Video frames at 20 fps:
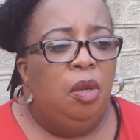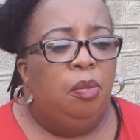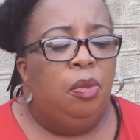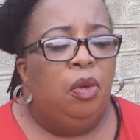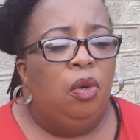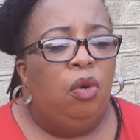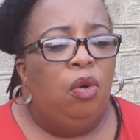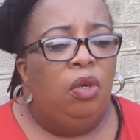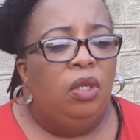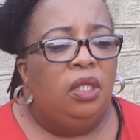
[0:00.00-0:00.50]

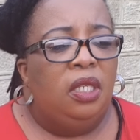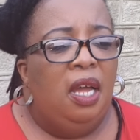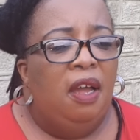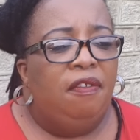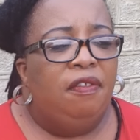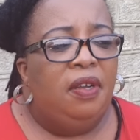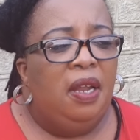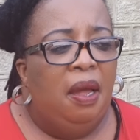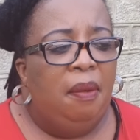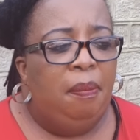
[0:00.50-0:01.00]
Because
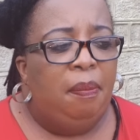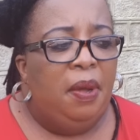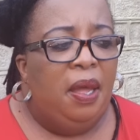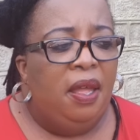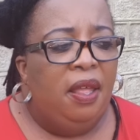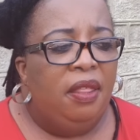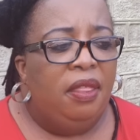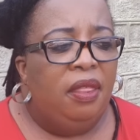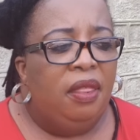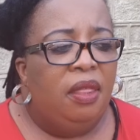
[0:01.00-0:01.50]
after
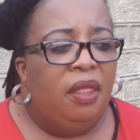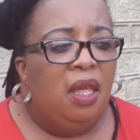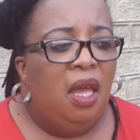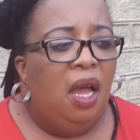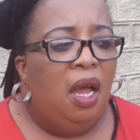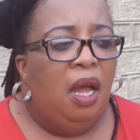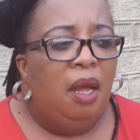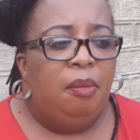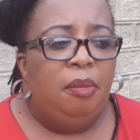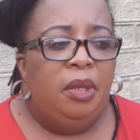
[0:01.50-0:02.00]
birth,
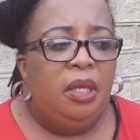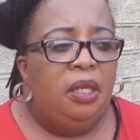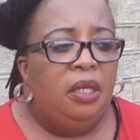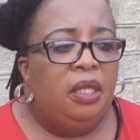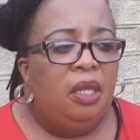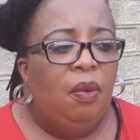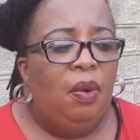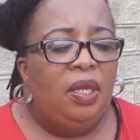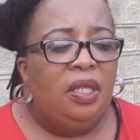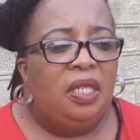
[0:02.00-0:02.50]

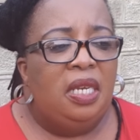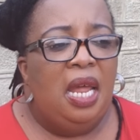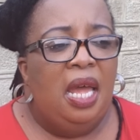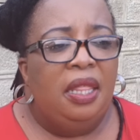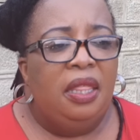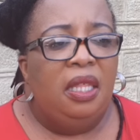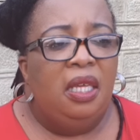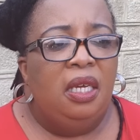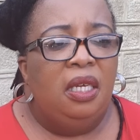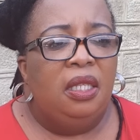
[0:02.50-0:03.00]
there was
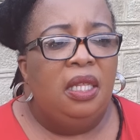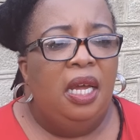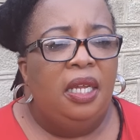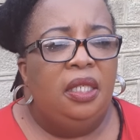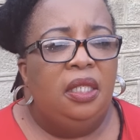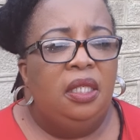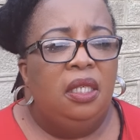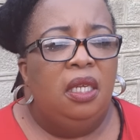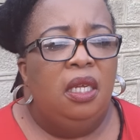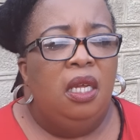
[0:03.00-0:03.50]
nothing that
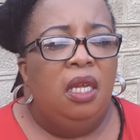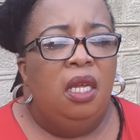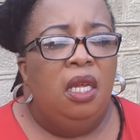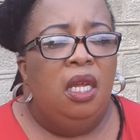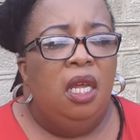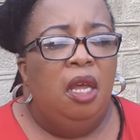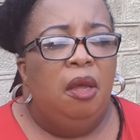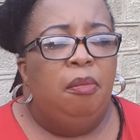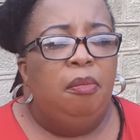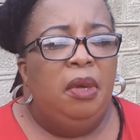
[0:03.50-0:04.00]

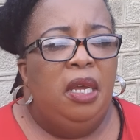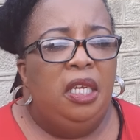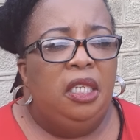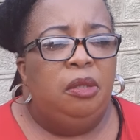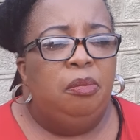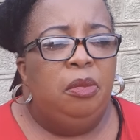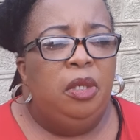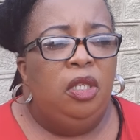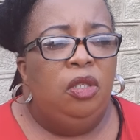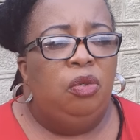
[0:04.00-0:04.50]
made
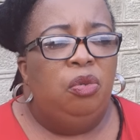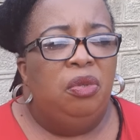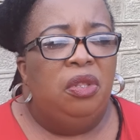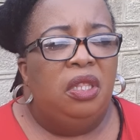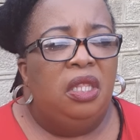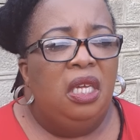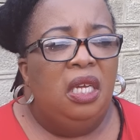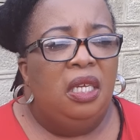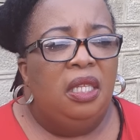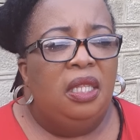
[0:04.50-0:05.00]
me to
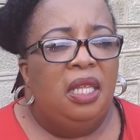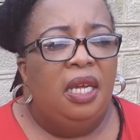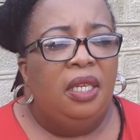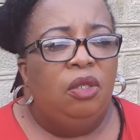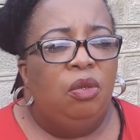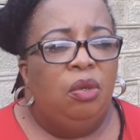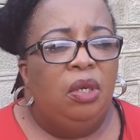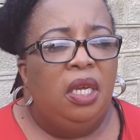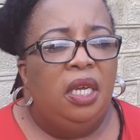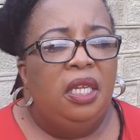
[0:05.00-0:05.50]
think that,
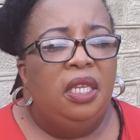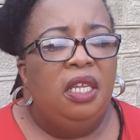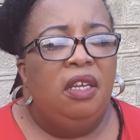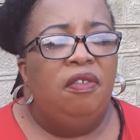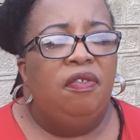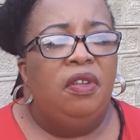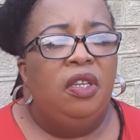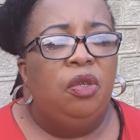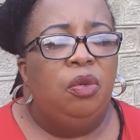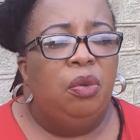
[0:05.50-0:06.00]
okay,
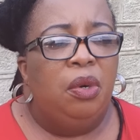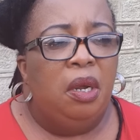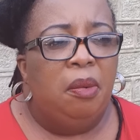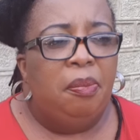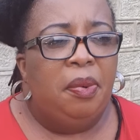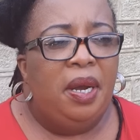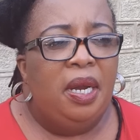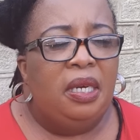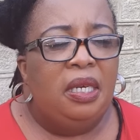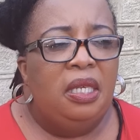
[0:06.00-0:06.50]
even during
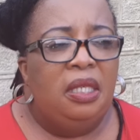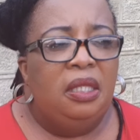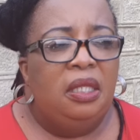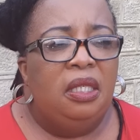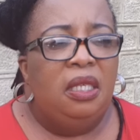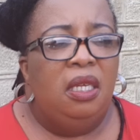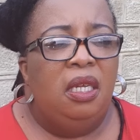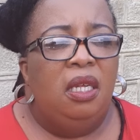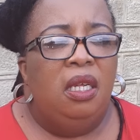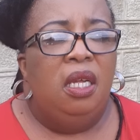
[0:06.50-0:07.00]
pregnancy,